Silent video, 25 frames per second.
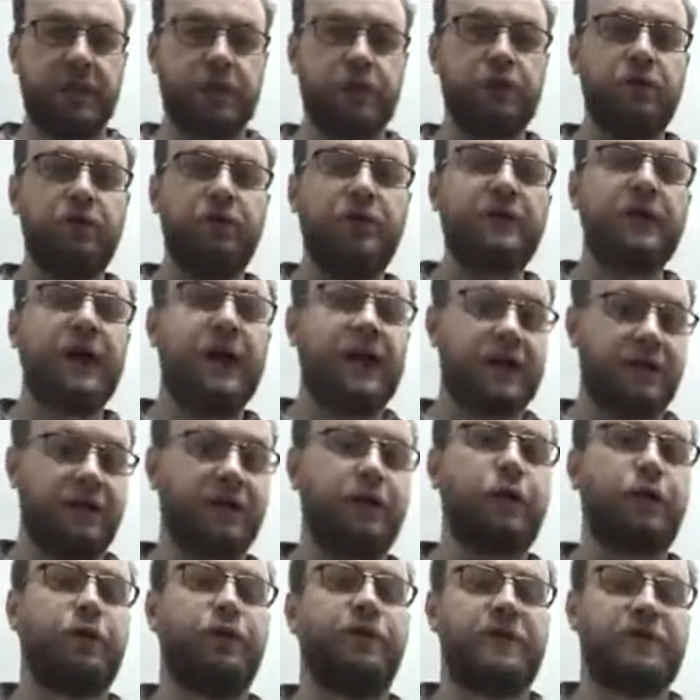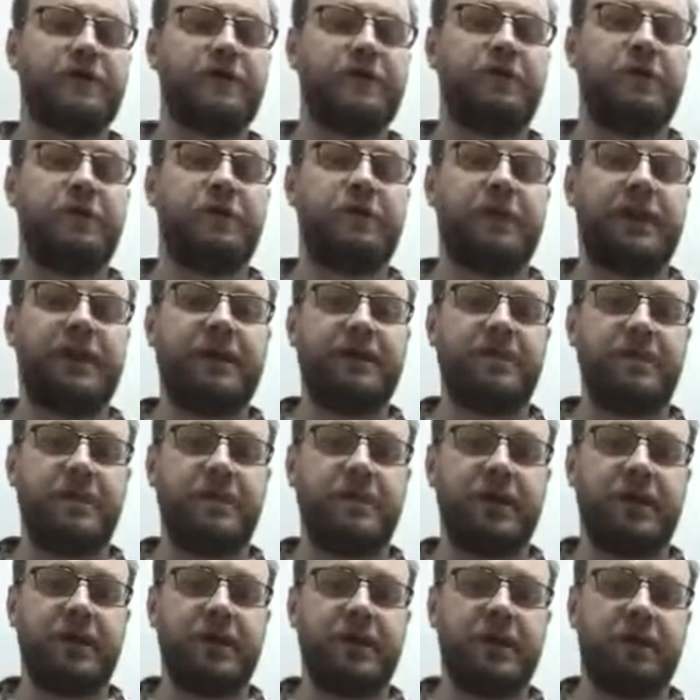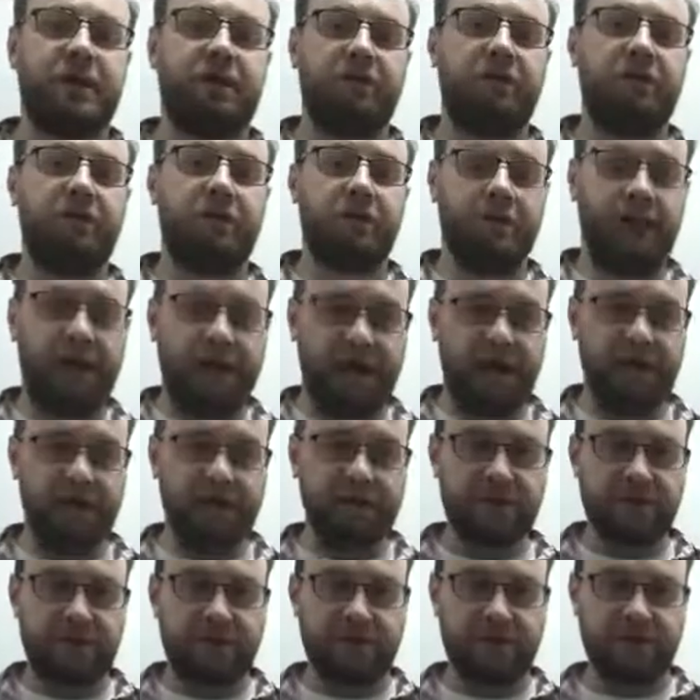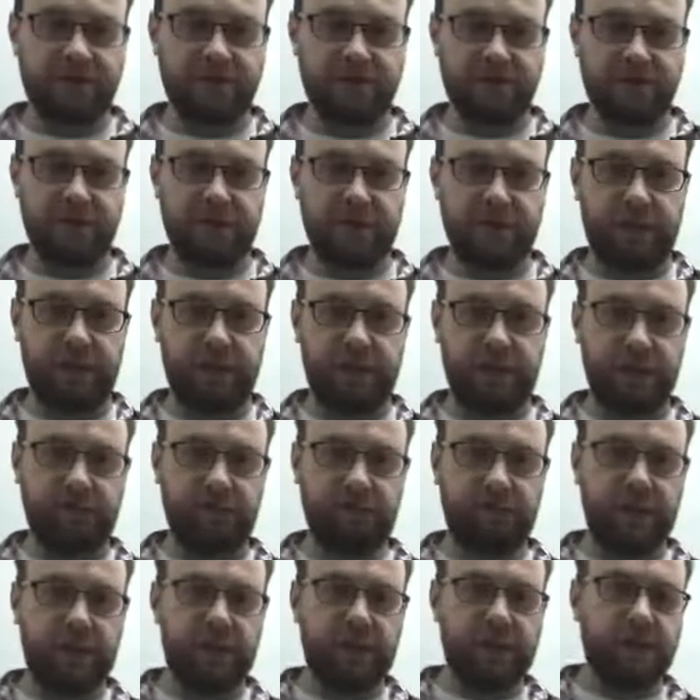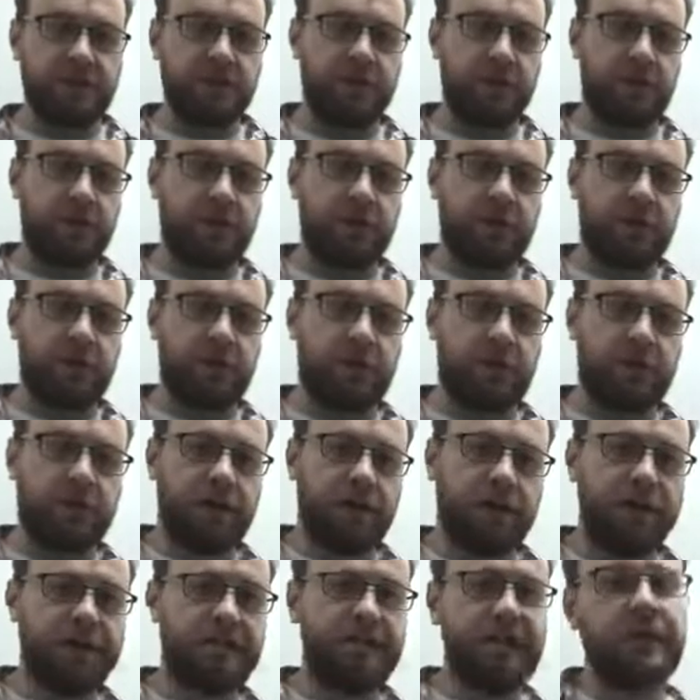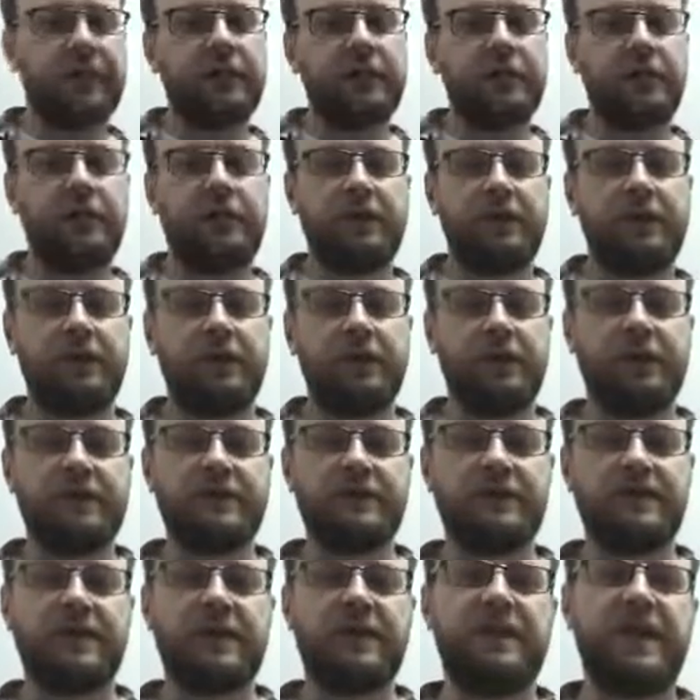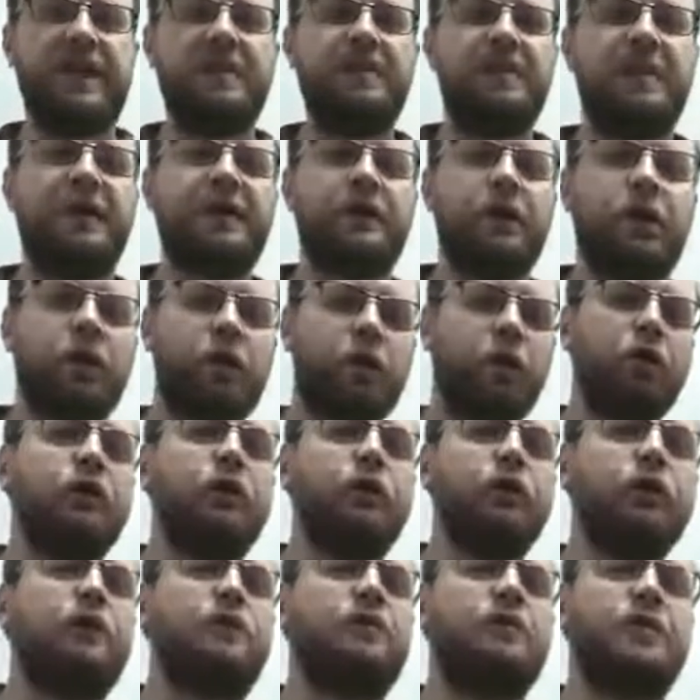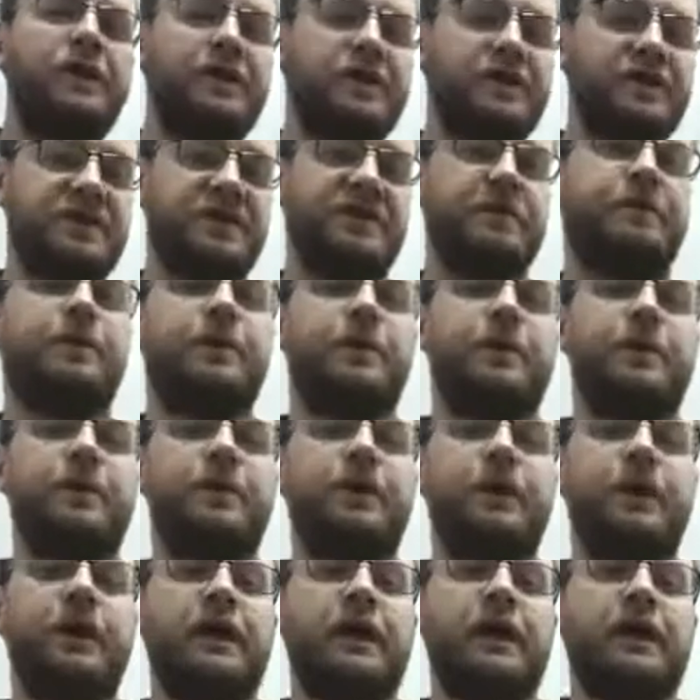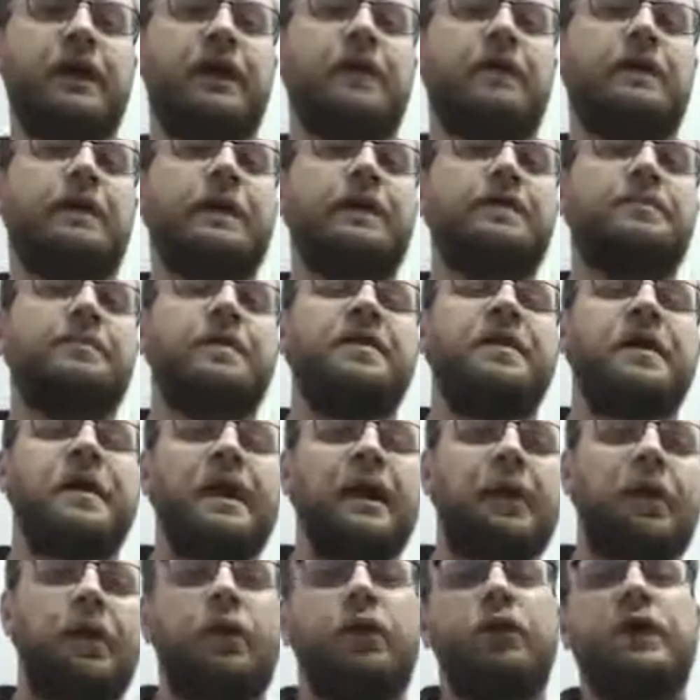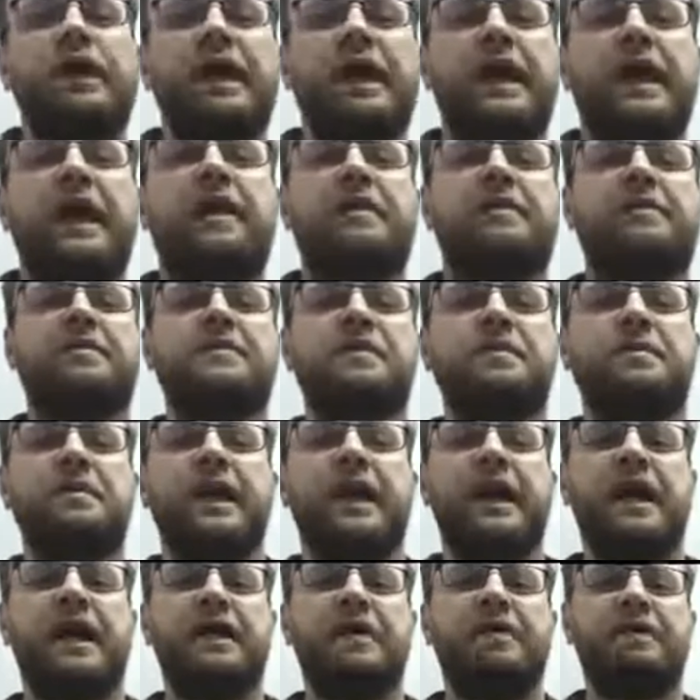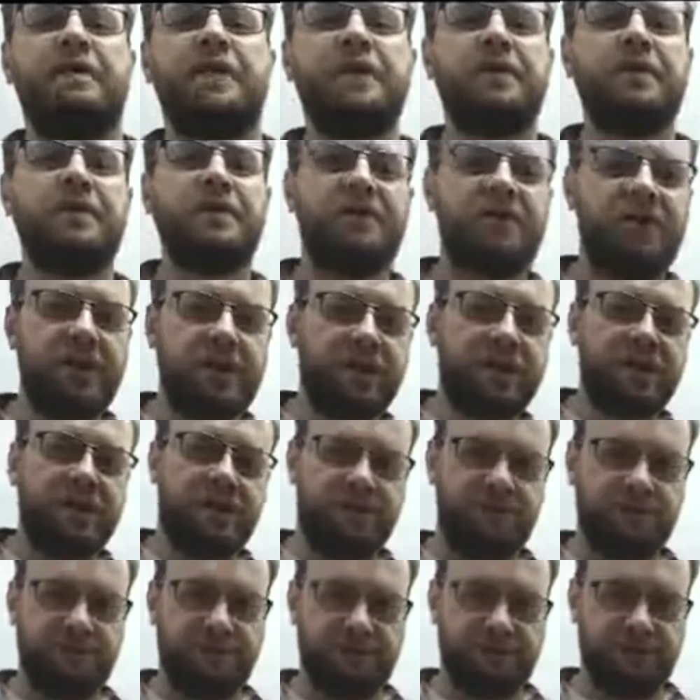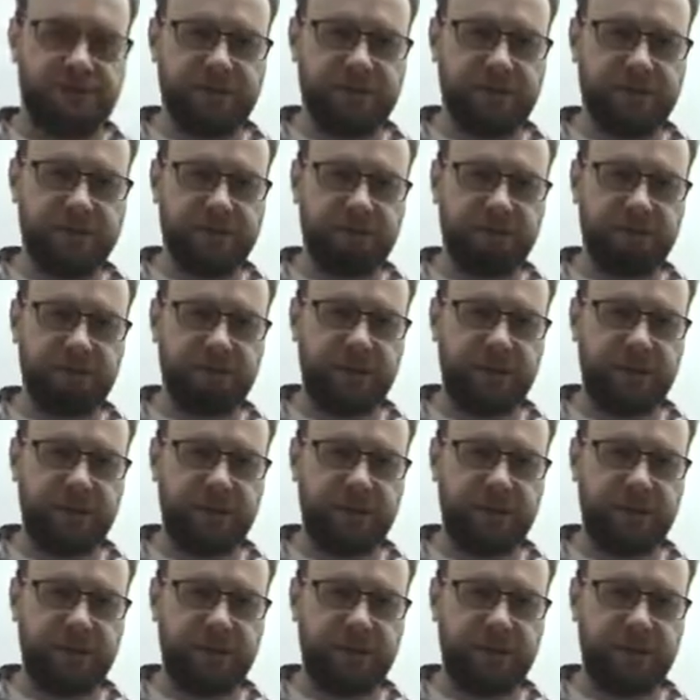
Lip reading: You got to know this information for your IELTS test as well. So let's take a look at the list. They might all look very similar, right? But they all have some kind of very thin difference.